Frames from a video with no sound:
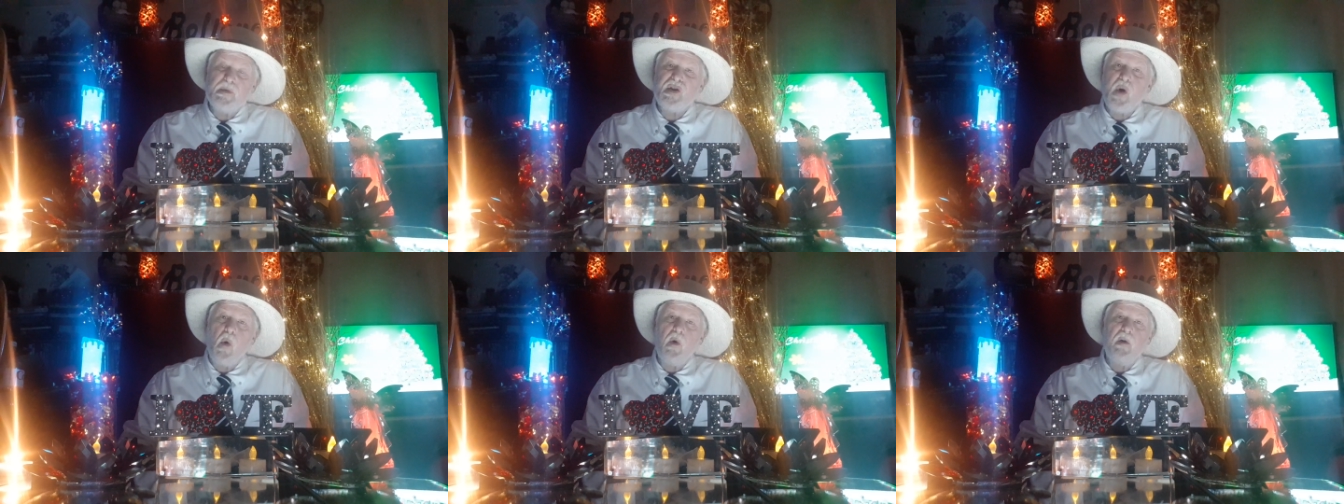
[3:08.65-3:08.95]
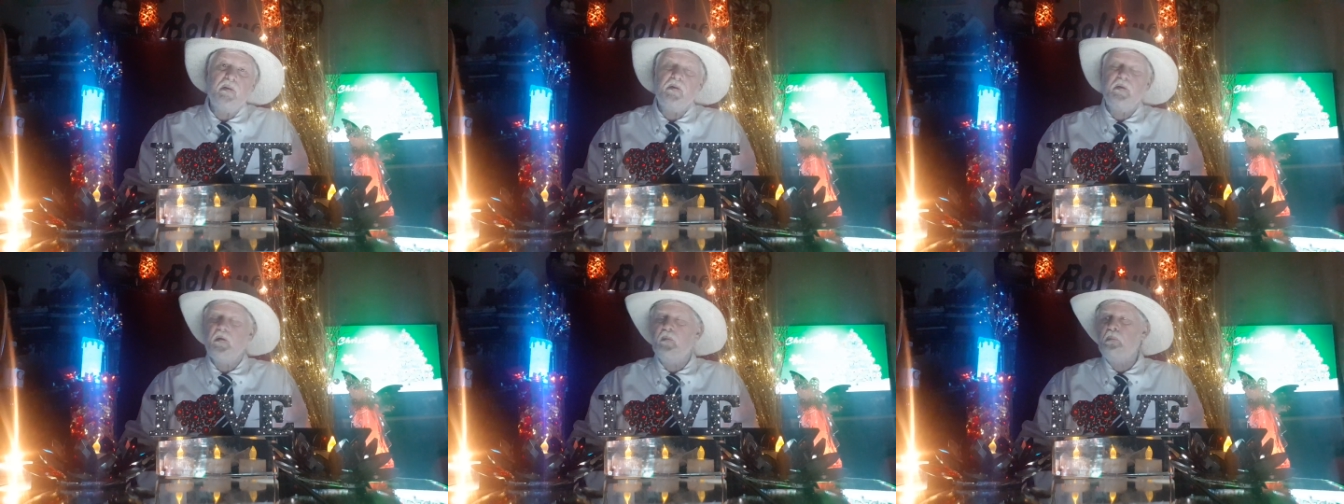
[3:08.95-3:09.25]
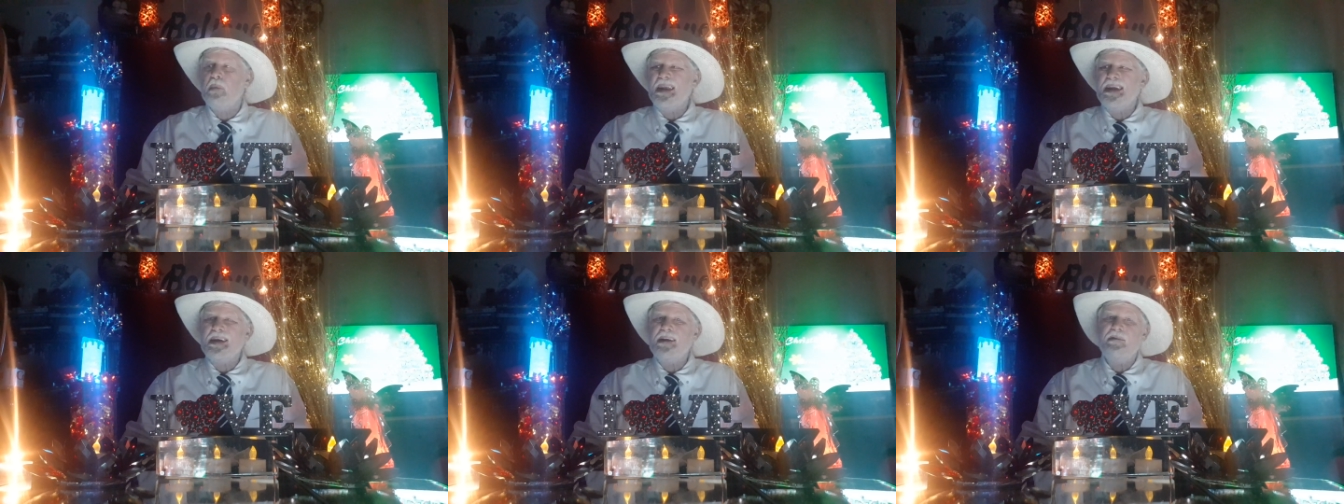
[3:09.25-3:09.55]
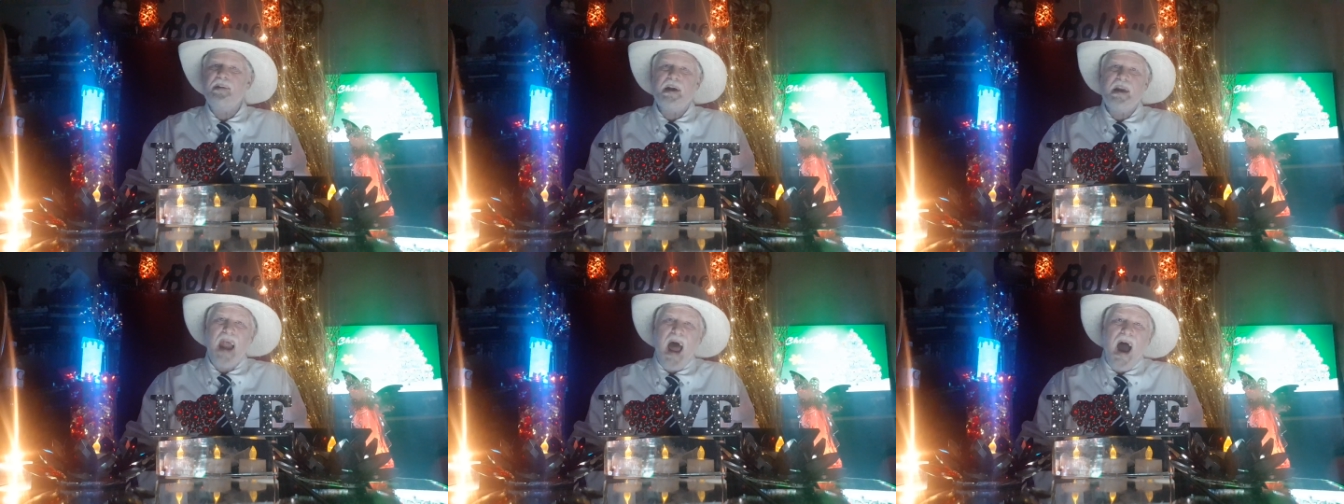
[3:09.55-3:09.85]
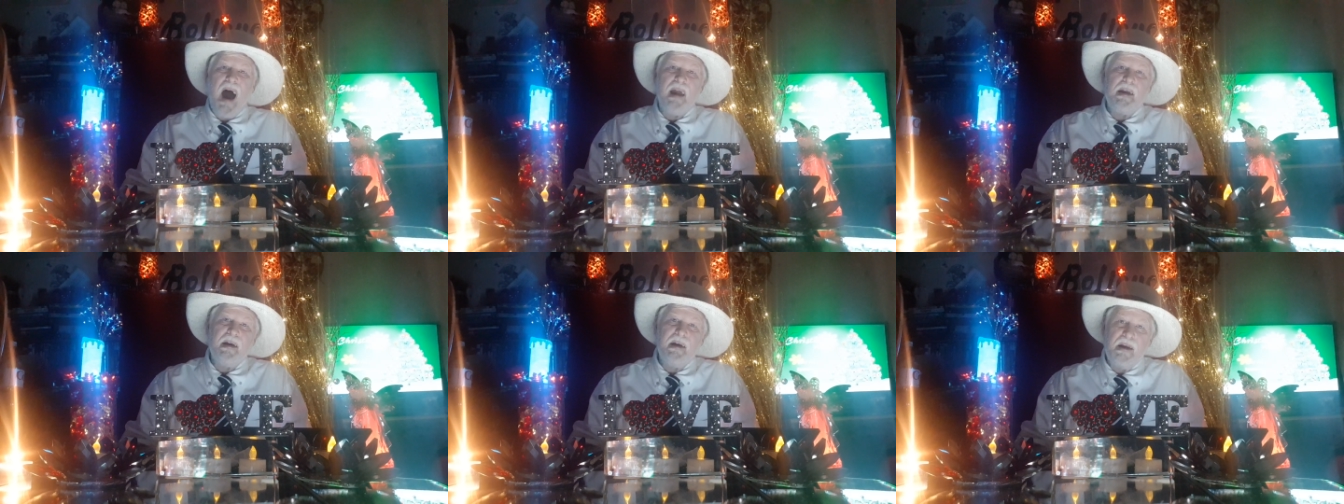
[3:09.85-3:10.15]
So if believing
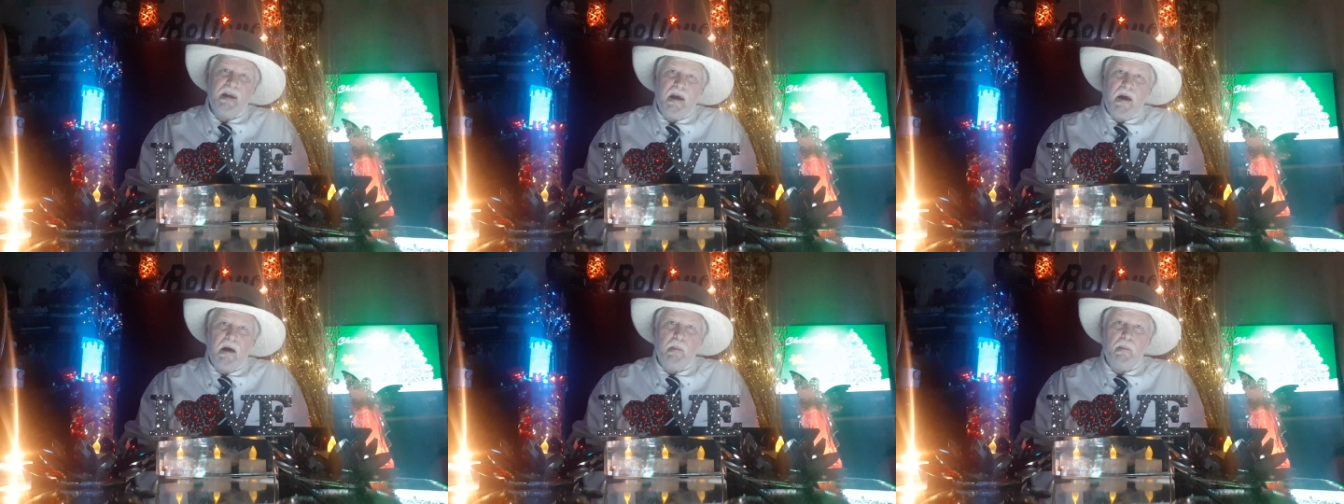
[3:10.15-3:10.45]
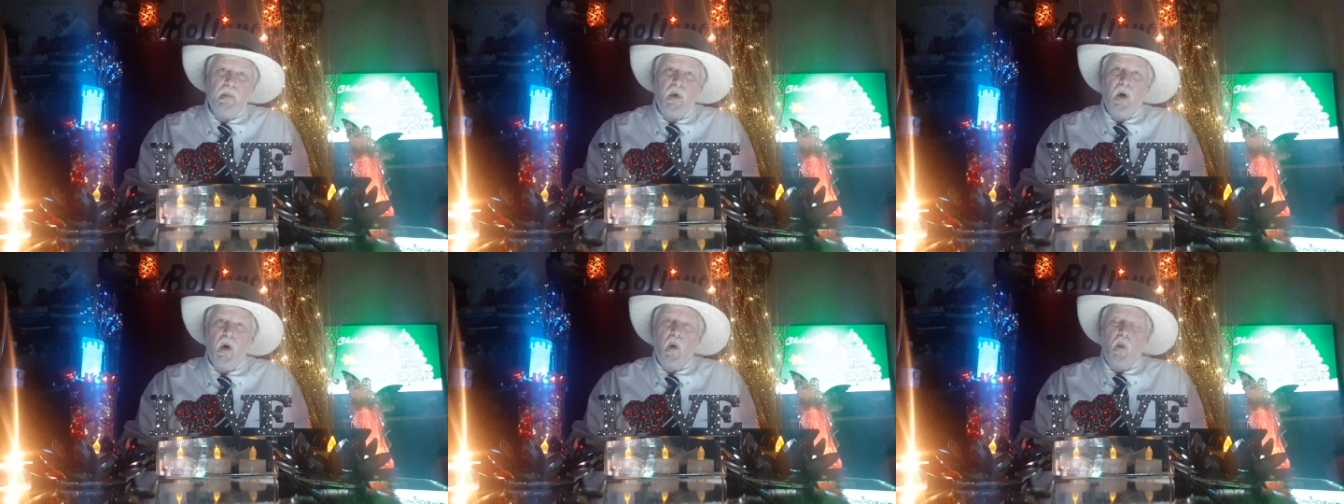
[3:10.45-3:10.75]
not in him